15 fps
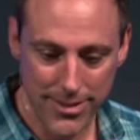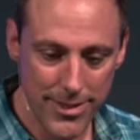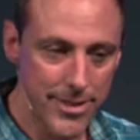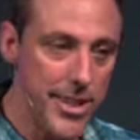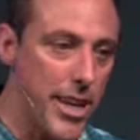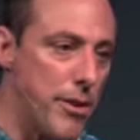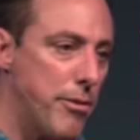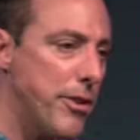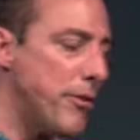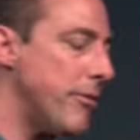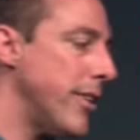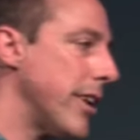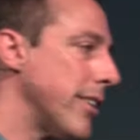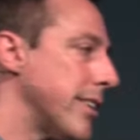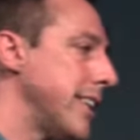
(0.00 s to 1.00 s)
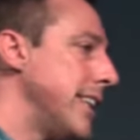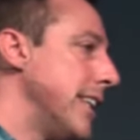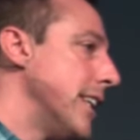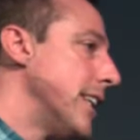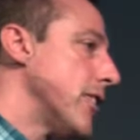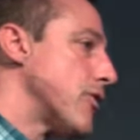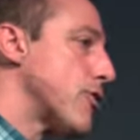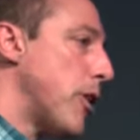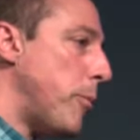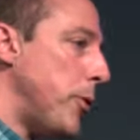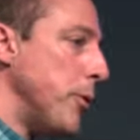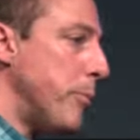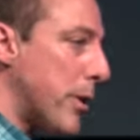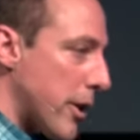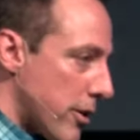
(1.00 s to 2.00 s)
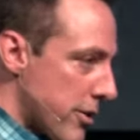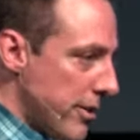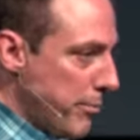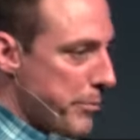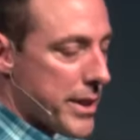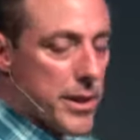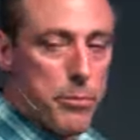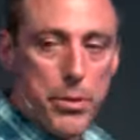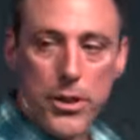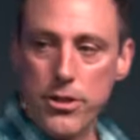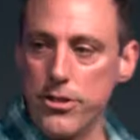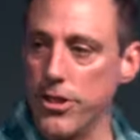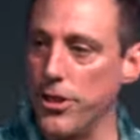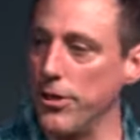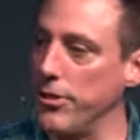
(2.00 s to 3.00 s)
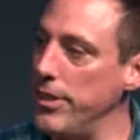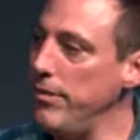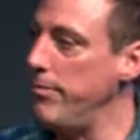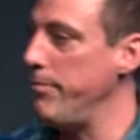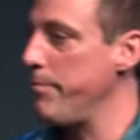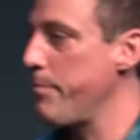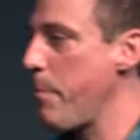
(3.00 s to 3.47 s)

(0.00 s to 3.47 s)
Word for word: David, a fairly troubled person, being persecuted,